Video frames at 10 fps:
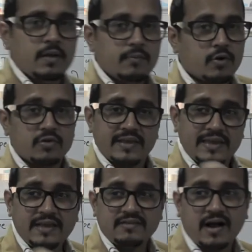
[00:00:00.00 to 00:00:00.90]
because
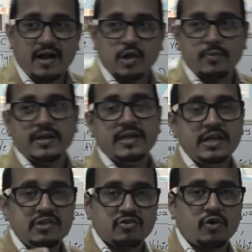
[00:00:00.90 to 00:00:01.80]
each argument,
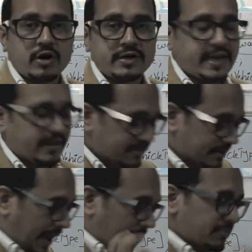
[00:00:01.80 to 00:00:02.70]
each context
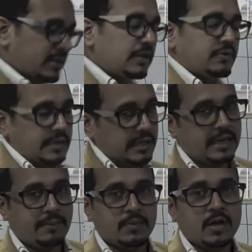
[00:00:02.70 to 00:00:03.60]
can be given a
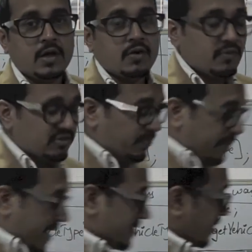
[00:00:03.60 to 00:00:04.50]
name, which
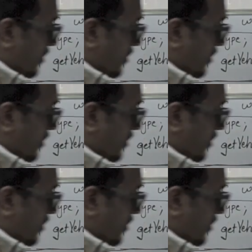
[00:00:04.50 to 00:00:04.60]
makes